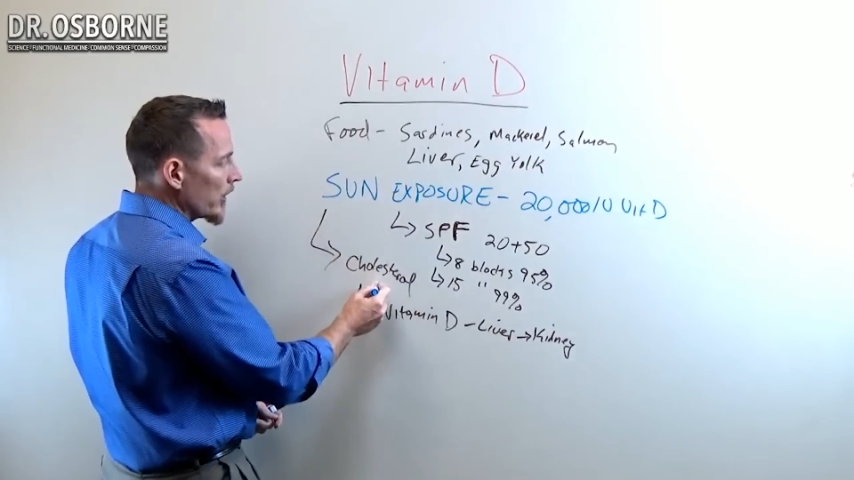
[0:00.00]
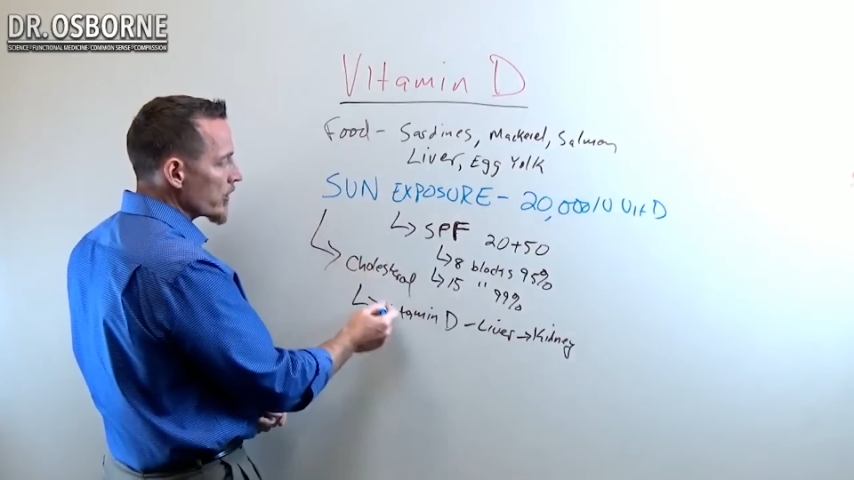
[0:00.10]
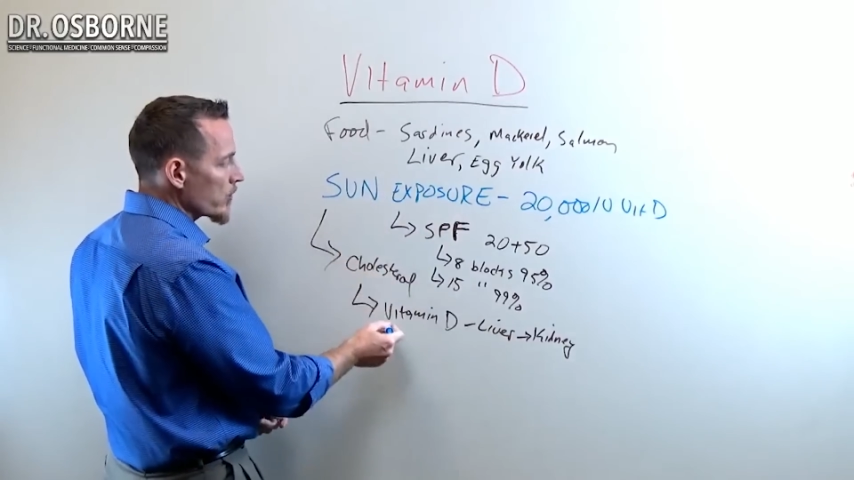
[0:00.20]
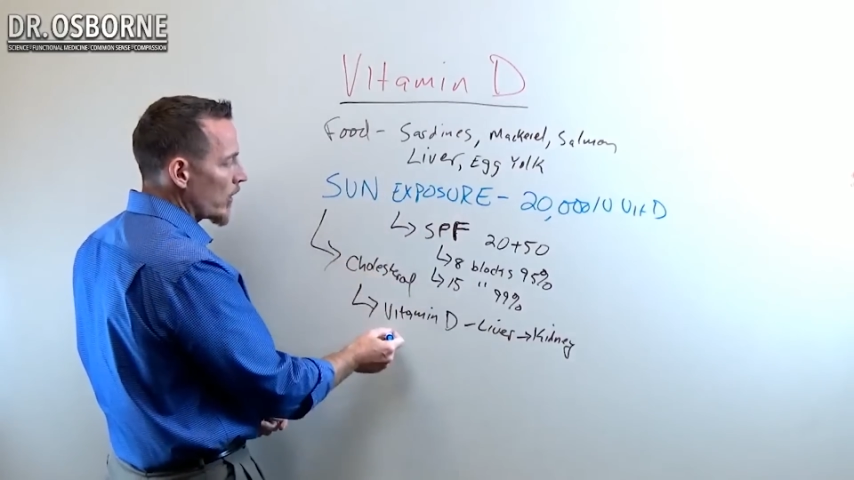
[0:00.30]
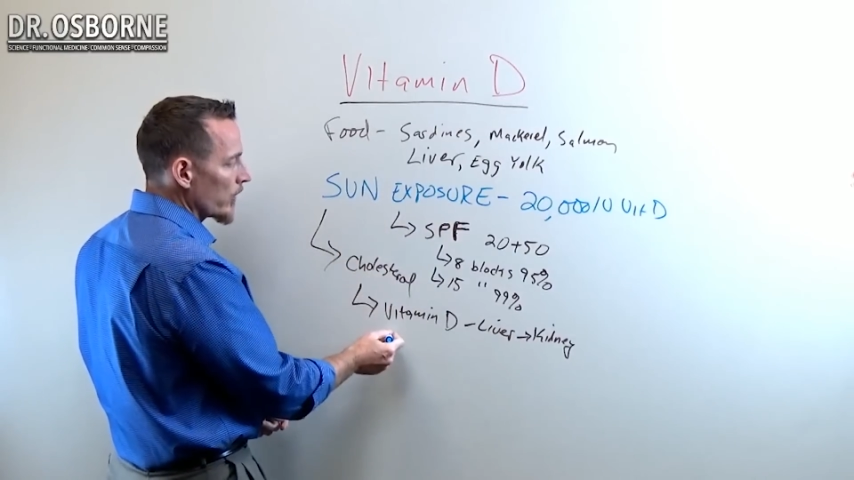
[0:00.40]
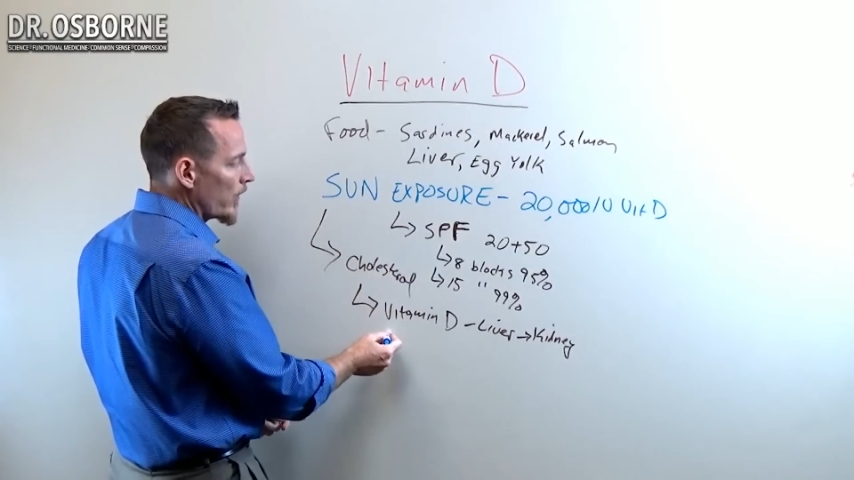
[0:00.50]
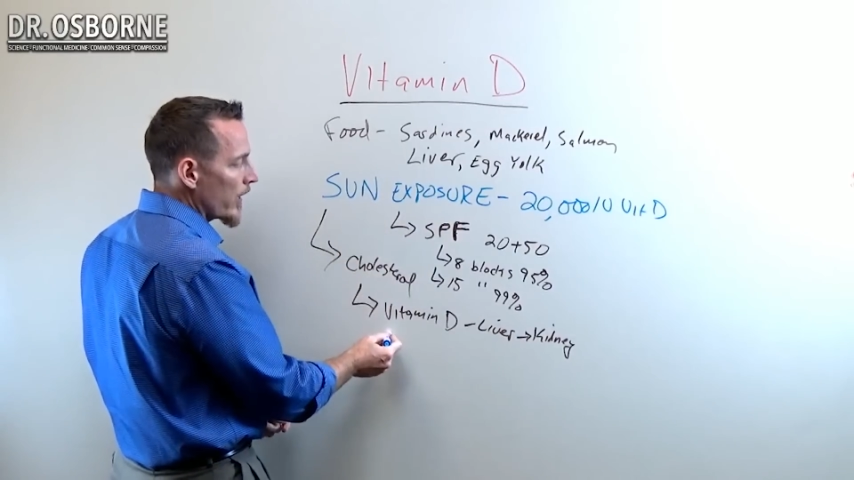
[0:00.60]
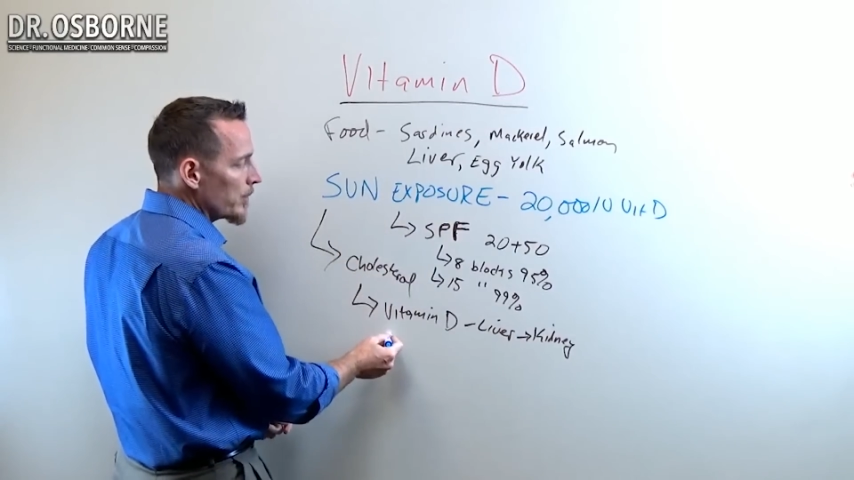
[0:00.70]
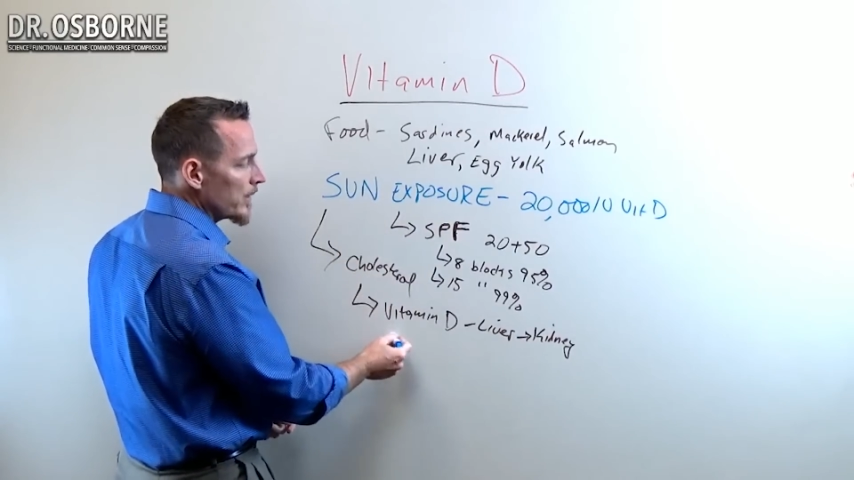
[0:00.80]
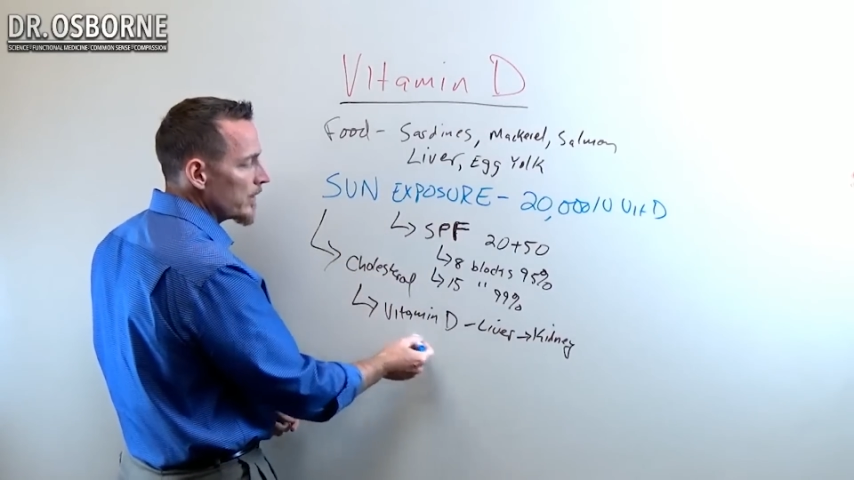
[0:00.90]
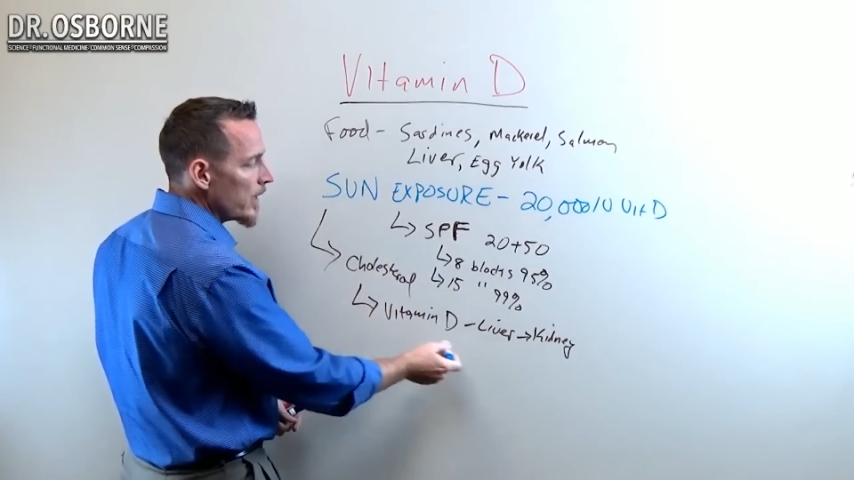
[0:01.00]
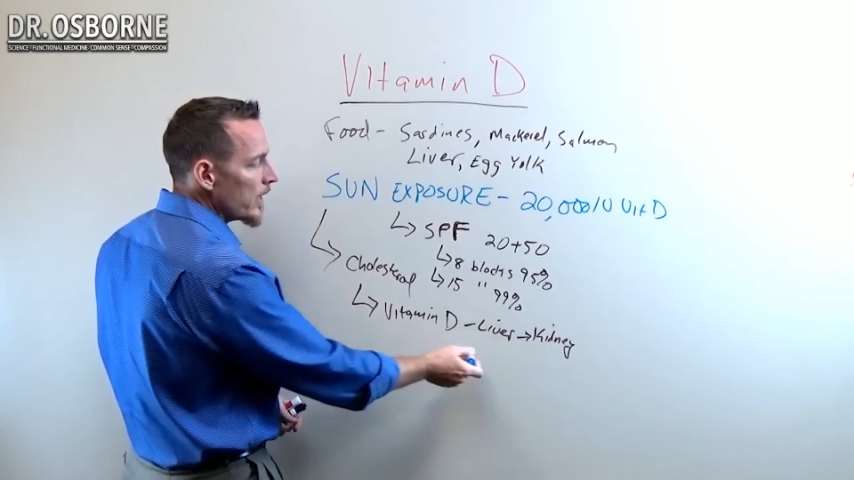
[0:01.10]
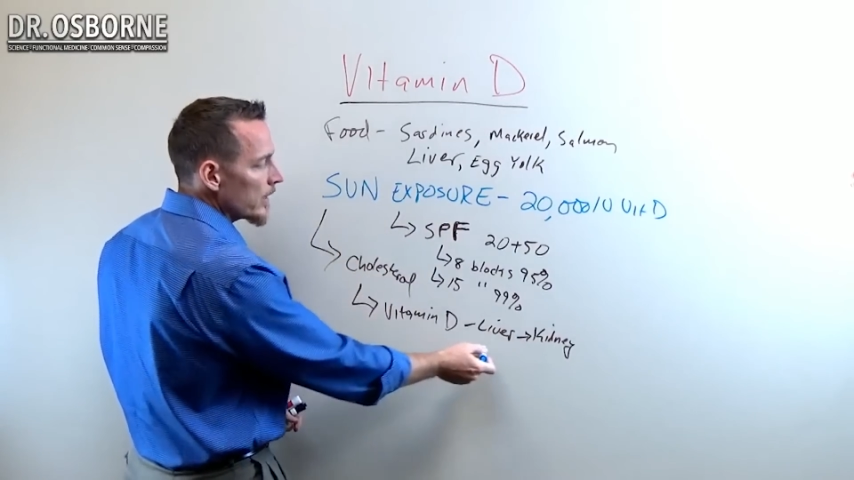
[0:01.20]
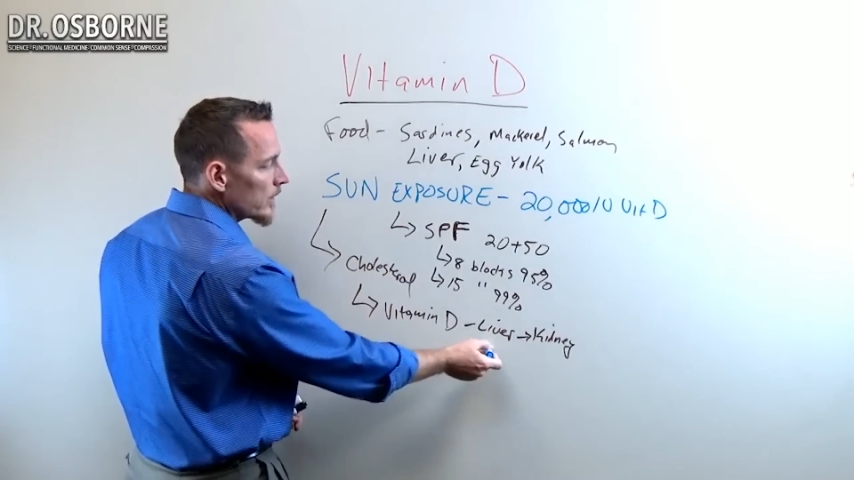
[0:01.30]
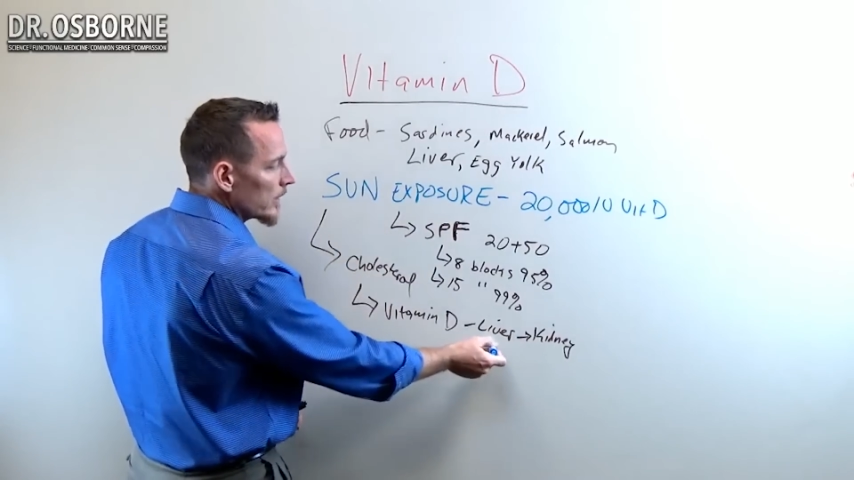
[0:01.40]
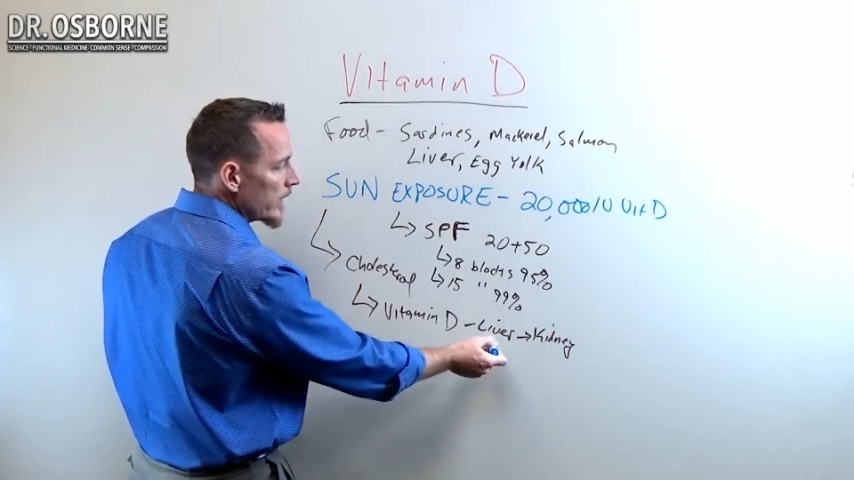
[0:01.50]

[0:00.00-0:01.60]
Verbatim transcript: cholesterol to vitamin D,